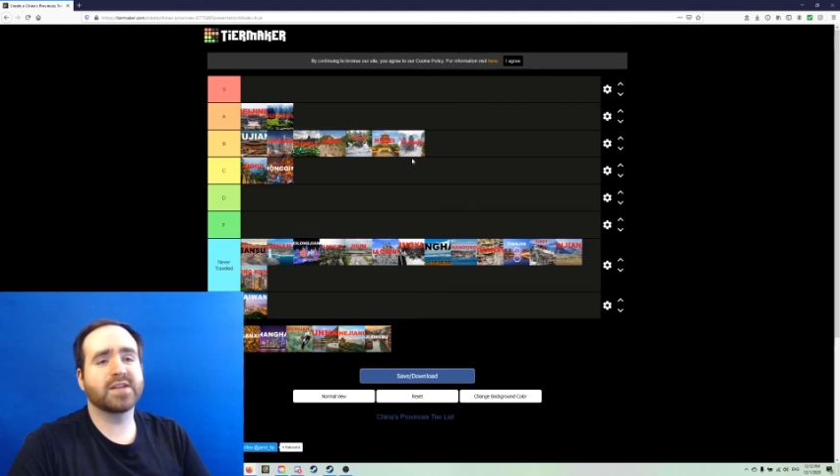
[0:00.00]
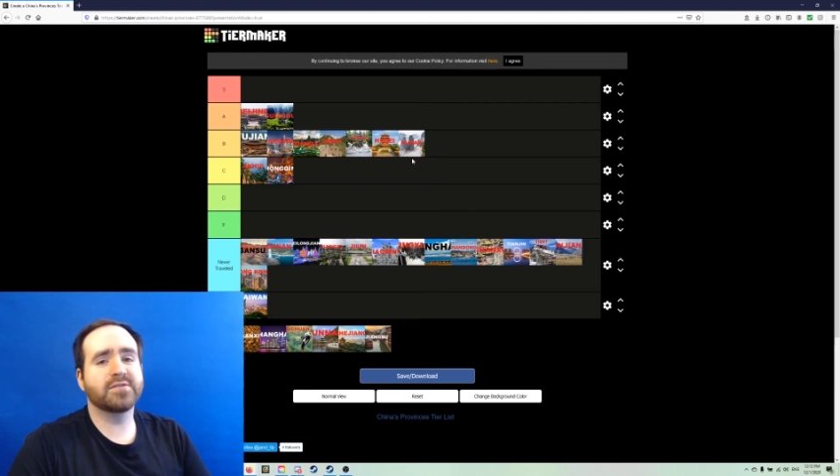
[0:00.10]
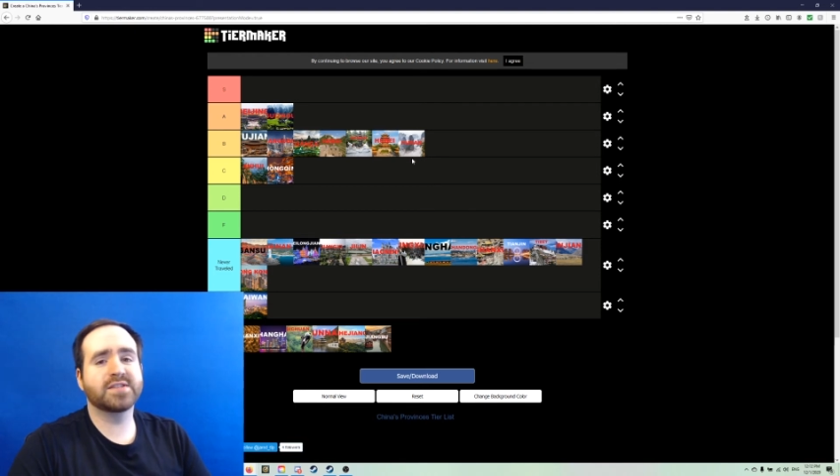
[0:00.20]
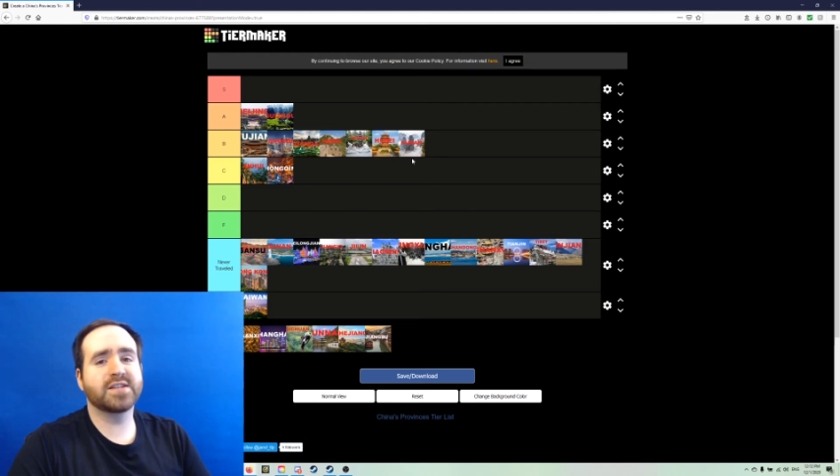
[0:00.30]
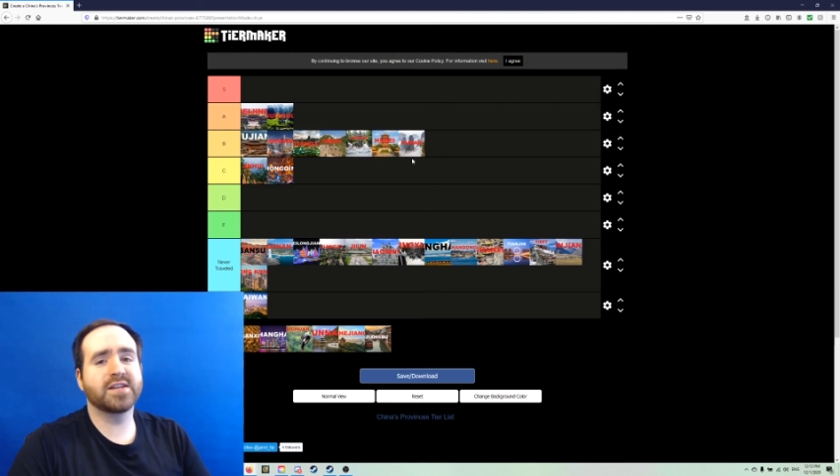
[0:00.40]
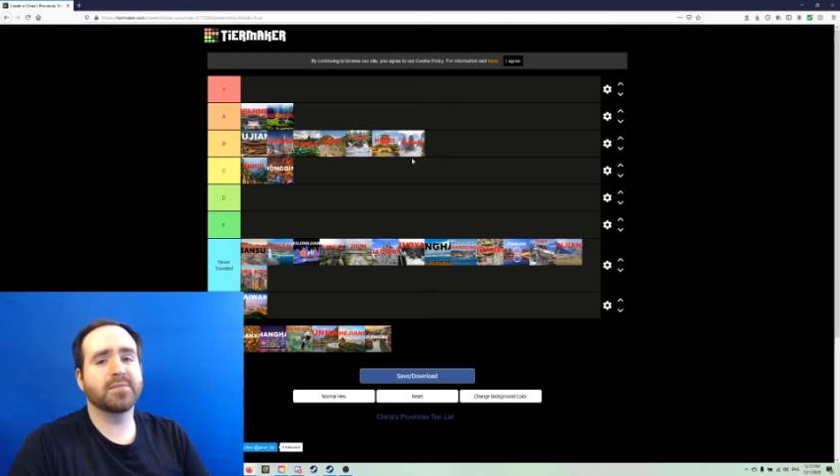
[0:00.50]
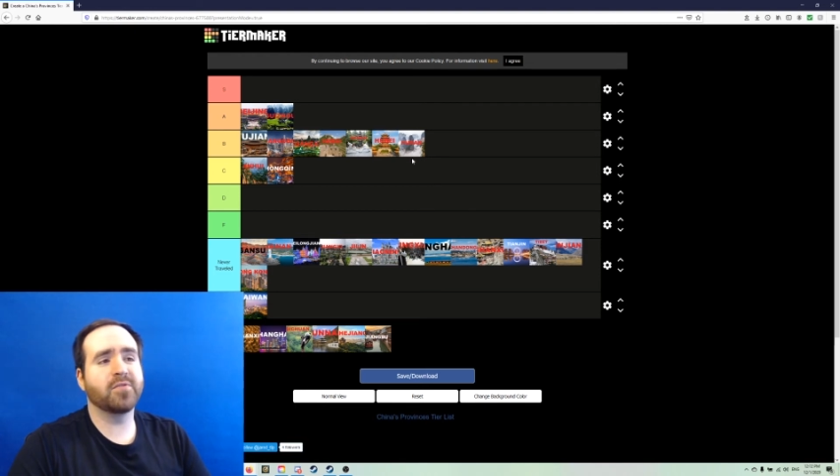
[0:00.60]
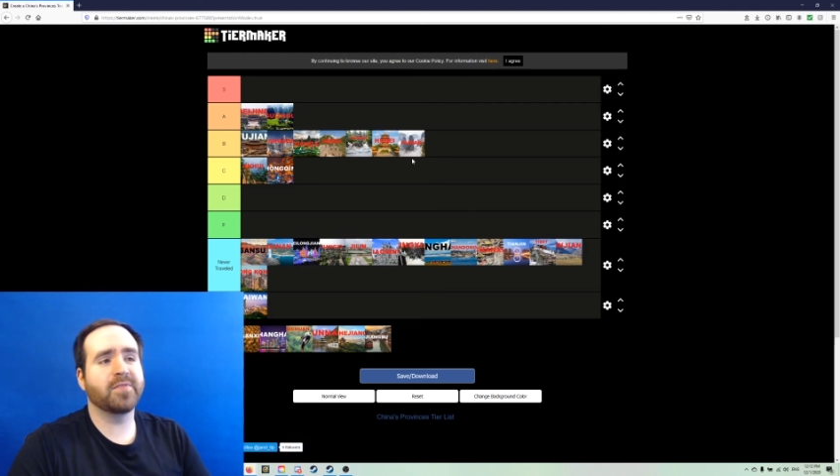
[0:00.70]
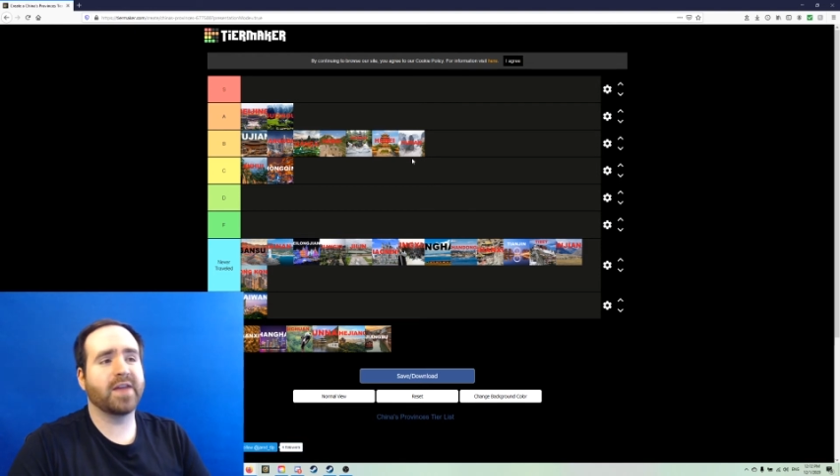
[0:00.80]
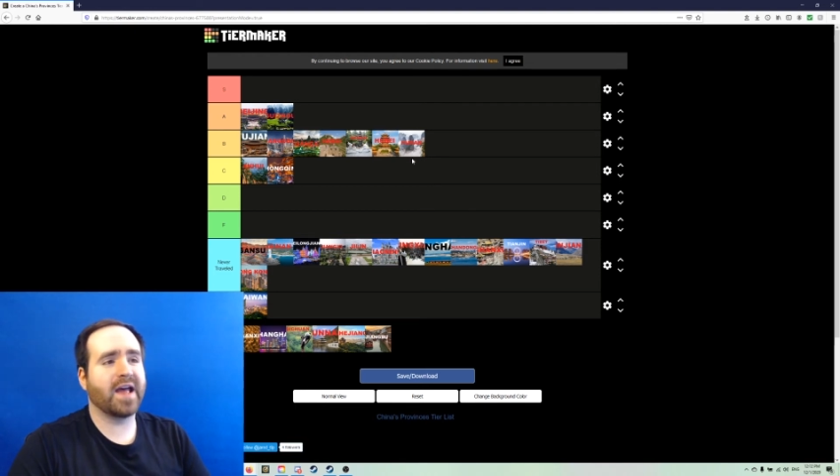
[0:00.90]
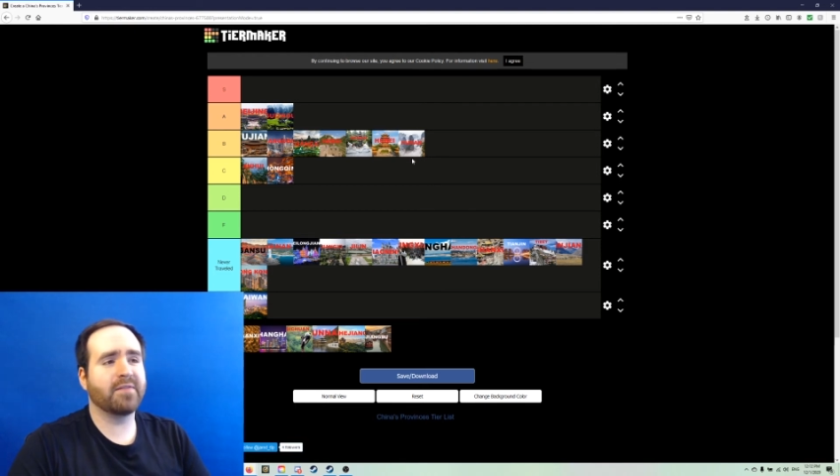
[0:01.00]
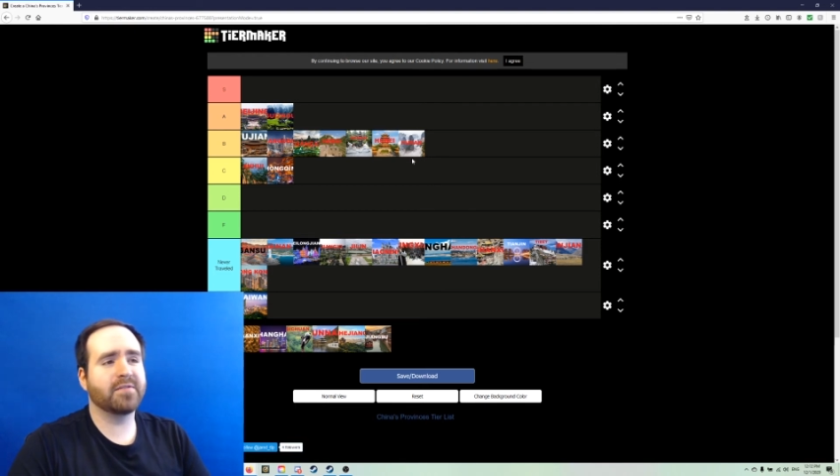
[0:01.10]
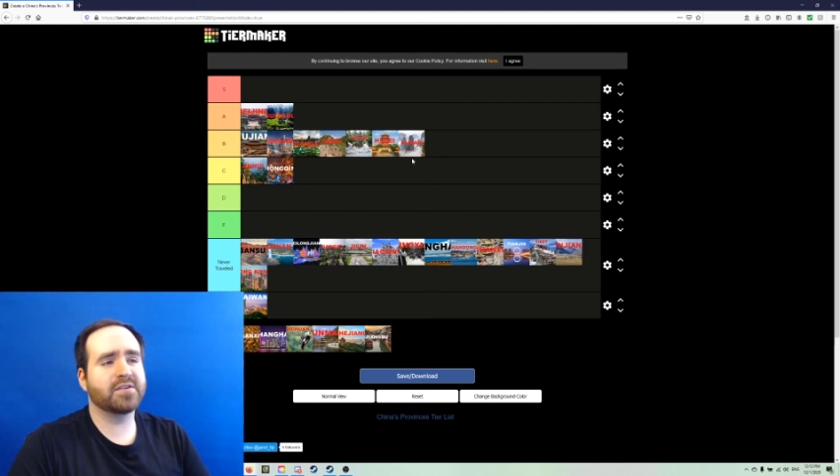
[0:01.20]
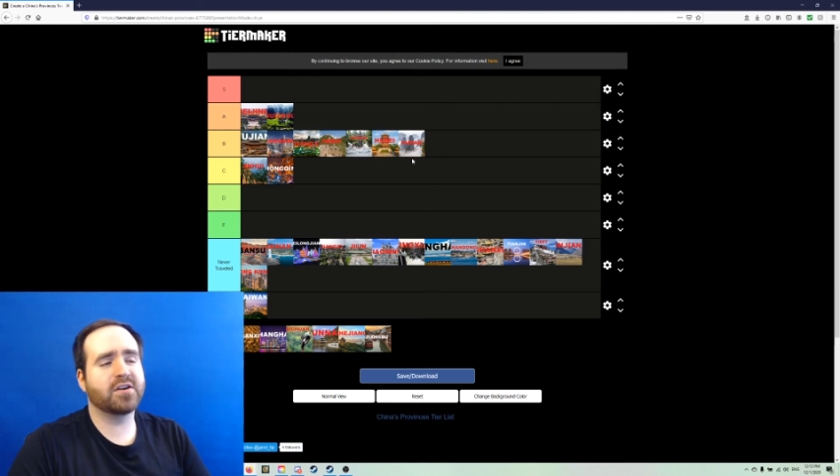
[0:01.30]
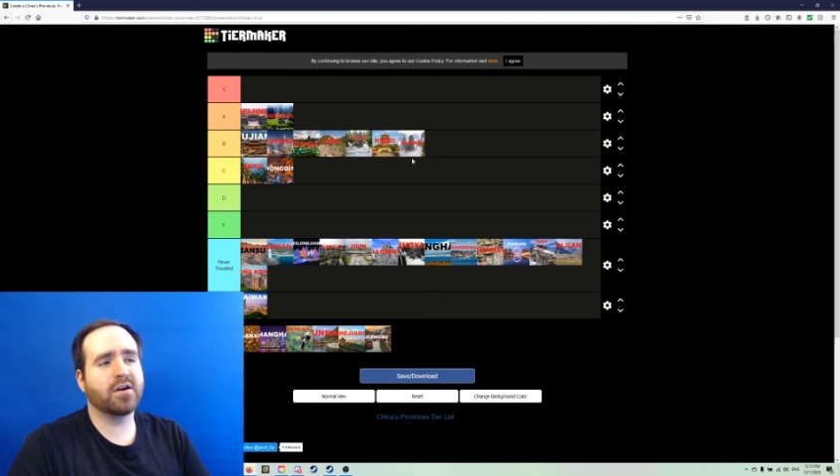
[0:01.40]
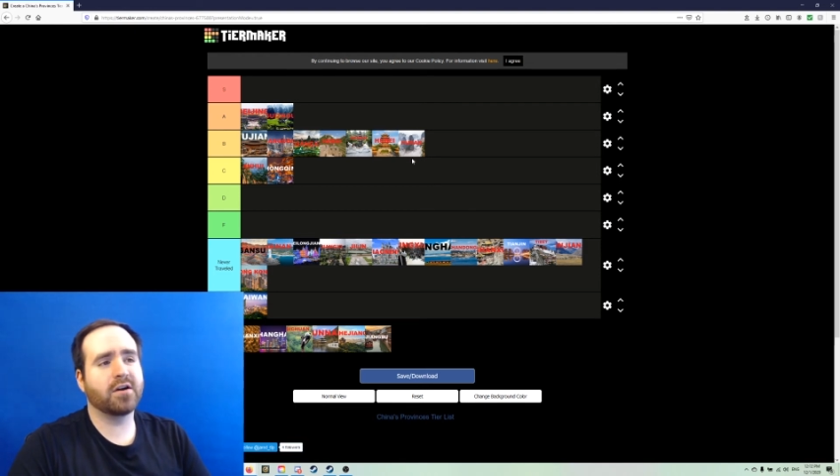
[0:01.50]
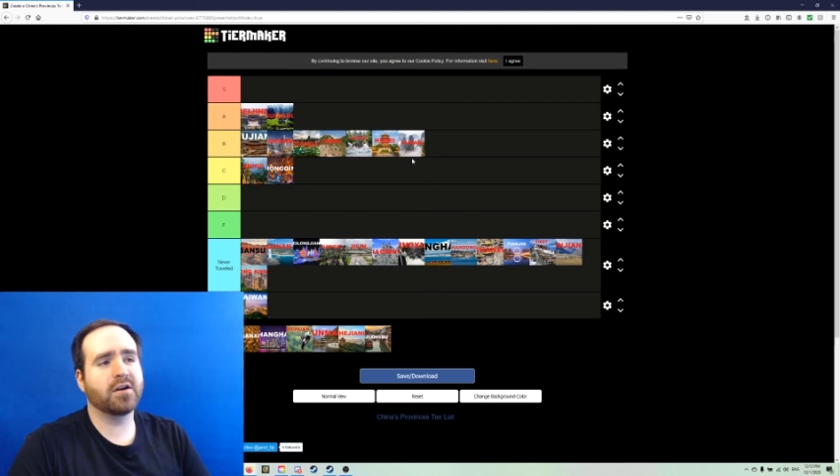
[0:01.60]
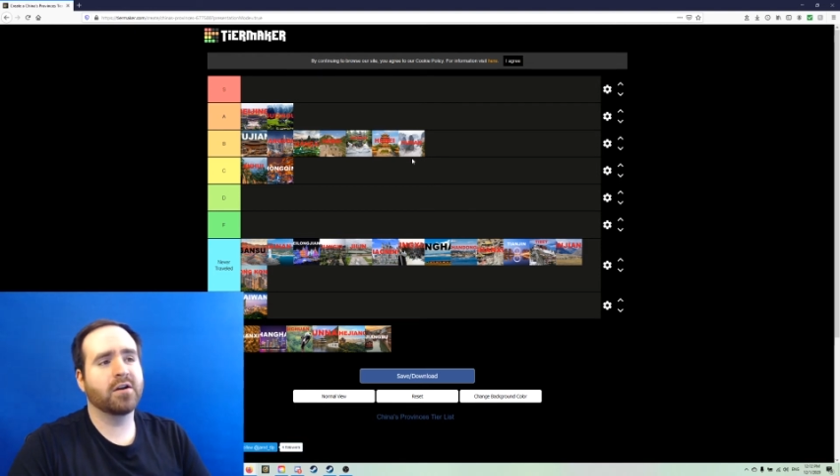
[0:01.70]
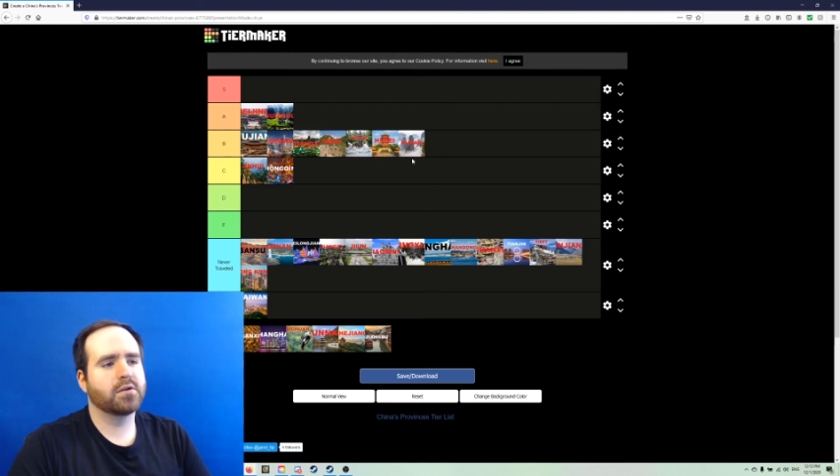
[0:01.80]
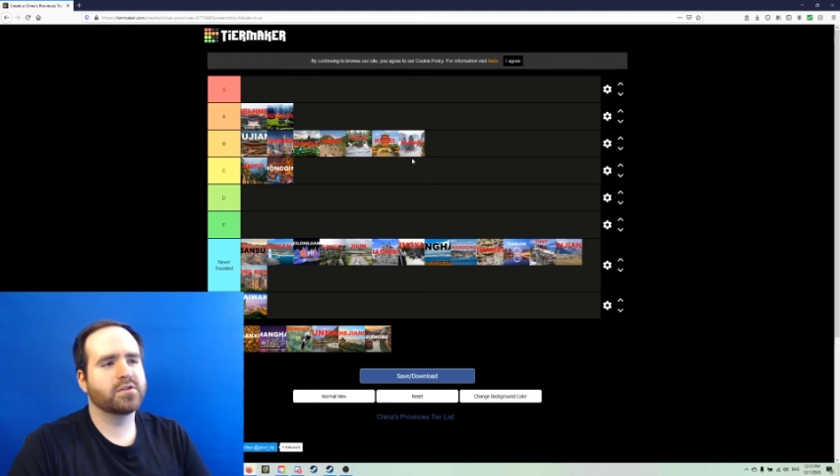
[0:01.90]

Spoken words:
you see in the movie Avatar.